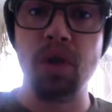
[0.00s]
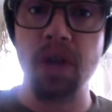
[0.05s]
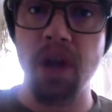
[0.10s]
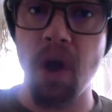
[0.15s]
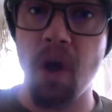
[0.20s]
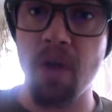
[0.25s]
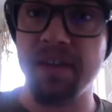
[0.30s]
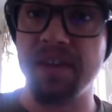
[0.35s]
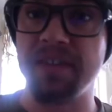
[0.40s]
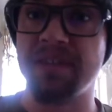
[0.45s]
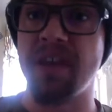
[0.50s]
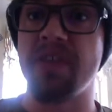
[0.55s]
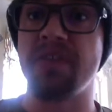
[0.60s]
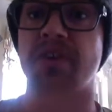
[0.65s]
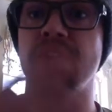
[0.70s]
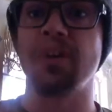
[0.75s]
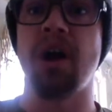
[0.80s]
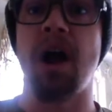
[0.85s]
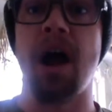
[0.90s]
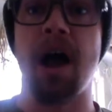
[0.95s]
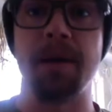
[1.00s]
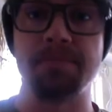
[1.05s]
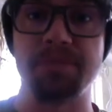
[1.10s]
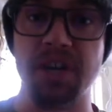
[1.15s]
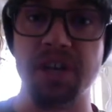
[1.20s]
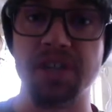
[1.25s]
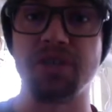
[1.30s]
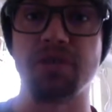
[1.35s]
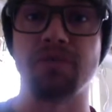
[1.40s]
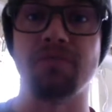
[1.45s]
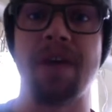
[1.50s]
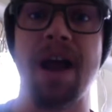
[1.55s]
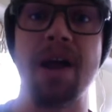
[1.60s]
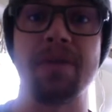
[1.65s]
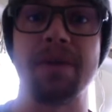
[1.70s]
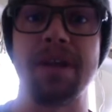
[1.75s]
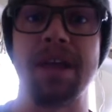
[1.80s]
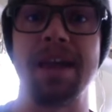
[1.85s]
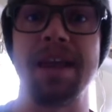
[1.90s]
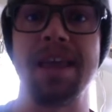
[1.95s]
all these other objects
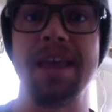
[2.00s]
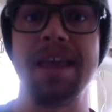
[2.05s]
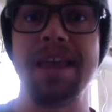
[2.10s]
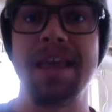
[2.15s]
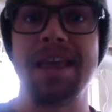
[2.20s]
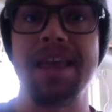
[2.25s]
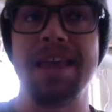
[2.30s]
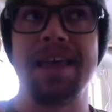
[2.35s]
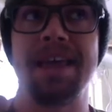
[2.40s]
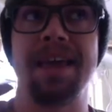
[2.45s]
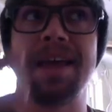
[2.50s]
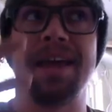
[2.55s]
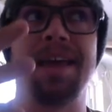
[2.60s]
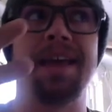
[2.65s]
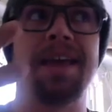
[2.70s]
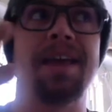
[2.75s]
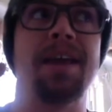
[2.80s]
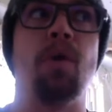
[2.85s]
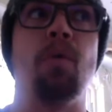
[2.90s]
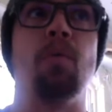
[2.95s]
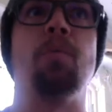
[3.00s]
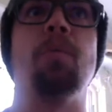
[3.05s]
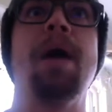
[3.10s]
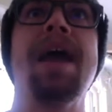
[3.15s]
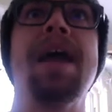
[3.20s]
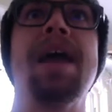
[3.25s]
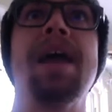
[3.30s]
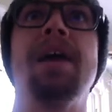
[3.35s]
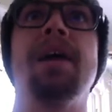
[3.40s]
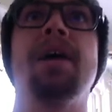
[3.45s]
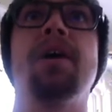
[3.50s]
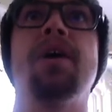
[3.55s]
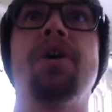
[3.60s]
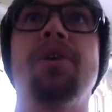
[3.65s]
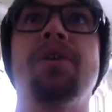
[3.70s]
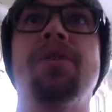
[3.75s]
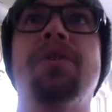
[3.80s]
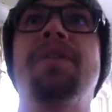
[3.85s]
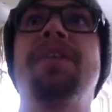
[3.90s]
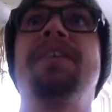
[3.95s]
around it. In a way,
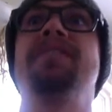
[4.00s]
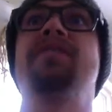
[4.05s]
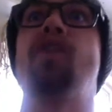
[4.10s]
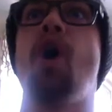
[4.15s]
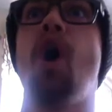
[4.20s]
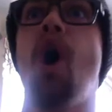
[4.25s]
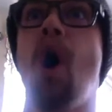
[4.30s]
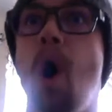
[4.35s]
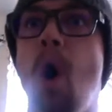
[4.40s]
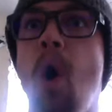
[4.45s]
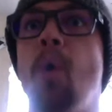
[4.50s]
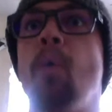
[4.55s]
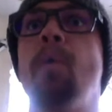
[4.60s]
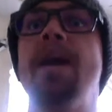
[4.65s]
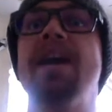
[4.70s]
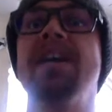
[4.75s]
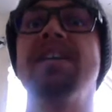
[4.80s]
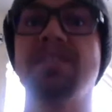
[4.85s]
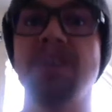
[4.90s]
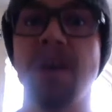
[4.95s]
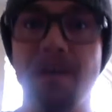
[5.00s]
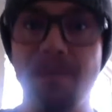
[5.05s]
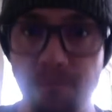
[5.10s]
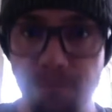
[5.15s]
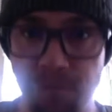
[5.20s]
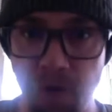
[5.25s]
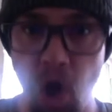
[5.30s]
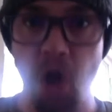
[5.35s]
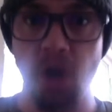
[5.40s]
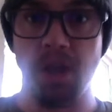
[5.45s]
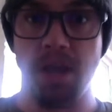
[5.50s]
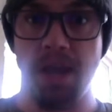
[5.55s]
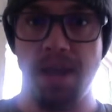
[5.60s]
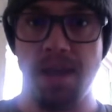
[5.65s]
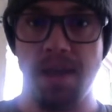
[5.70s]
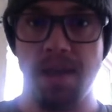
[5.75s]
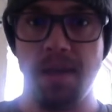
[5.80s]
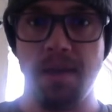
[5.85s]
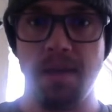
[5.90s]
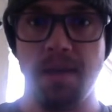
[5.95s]
Earth is always falling.
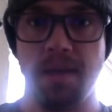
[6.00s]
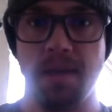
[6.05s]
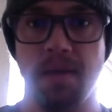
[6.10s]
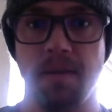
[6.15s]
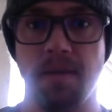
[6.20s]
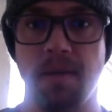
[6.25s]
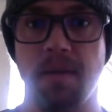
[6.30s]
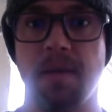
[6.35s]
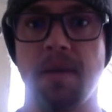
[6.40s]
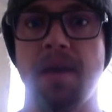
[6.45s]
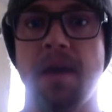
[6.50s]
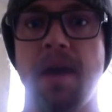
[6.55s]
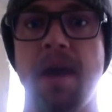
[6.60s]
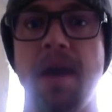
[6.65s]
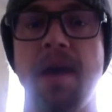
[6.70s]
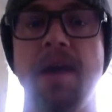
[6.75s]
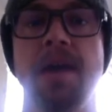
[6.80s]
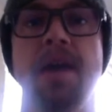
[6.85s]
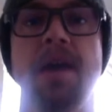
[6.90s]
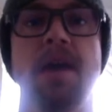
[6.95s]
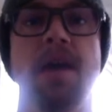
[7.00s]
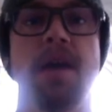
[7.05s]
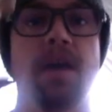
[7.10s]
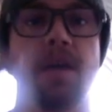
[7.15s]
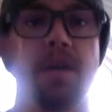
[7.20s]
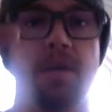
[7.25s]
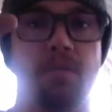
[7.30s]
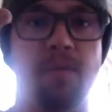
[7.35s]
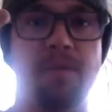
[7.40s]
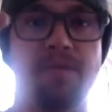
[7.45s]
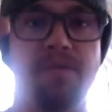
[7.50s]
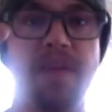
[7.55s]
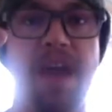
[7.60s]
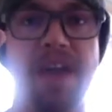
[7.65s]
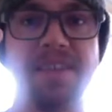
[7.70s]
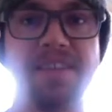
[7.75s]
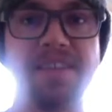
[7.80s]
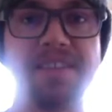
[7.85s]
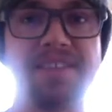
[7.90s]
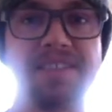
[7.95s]
Okay? We've
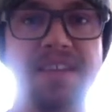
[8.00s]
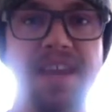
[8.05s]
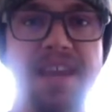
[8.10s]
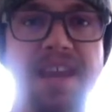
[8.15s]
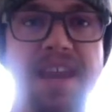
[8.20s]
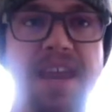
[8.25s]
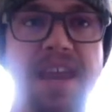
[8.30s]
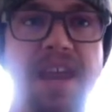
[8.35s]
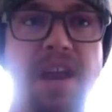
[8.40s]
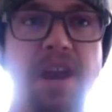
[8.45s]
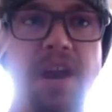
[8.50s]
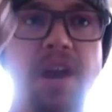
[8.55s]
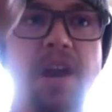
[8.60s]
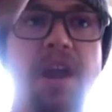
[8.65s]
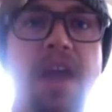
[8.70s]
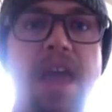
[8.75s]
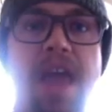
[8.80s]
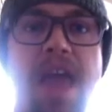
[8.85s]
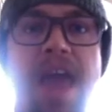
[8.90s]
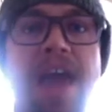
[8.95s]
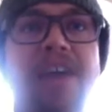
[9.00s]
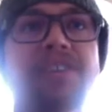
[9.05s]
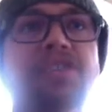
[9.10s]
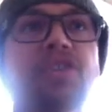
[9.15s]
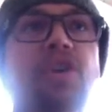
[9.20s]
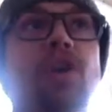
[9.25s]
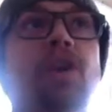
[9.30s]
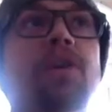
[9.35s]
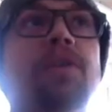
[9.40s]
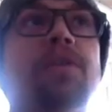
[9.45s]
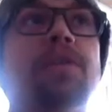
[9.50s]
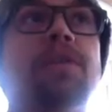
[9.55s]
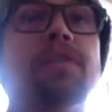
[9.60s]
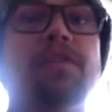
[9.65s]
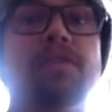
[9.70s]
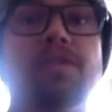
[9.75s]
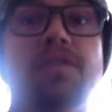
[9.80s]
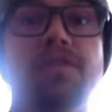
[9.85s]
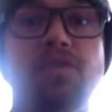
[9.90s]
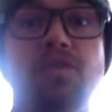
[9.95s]
got the sun here. As Earth,
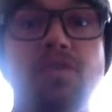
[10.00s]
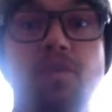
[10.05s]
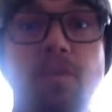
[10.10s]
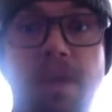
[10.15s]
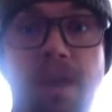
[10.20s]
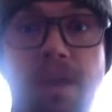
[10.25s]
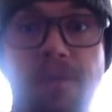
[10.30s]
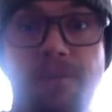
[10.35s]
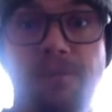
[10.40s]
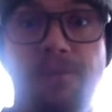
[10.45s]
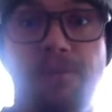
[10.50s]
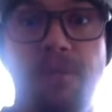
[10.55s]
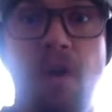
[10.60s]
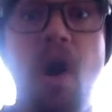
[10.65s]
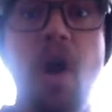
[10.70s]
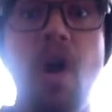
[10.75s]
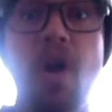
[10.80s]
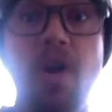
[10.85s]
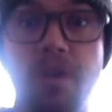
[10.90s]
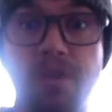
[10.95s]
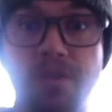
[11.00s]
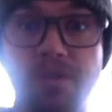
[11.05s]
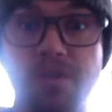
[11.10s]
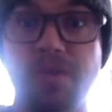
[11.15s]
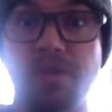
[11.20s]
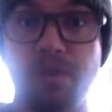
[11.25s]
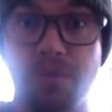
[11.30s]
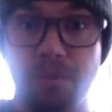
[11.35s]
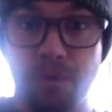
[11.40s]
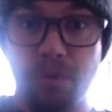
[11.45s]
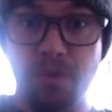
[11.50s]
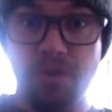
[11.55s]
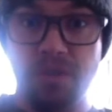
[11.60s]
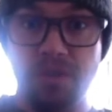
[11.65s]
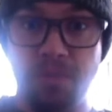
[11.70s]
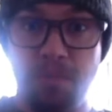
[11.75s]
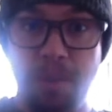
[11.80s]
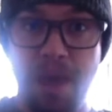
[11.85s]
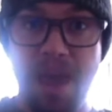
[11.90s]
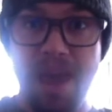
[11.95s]
it falls through
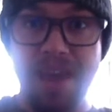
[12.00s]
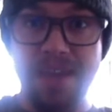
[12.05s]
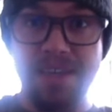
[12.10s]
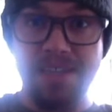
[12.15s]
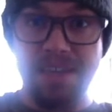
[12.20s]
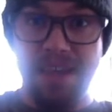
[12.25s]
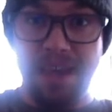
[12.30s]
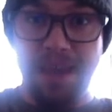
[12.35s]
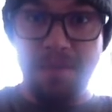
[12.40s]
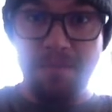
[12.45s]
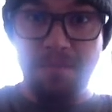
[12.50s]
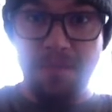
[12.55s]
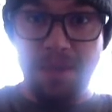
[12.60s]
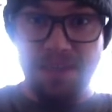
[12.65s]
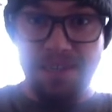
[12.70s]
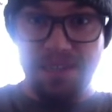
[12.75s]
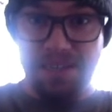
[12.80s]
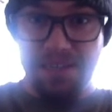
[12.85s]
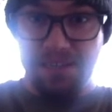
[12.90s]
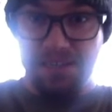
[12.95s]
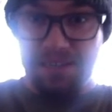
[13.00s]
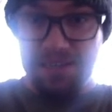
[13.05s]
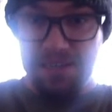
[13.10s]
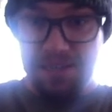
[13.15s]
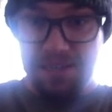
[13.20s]
space, it misses.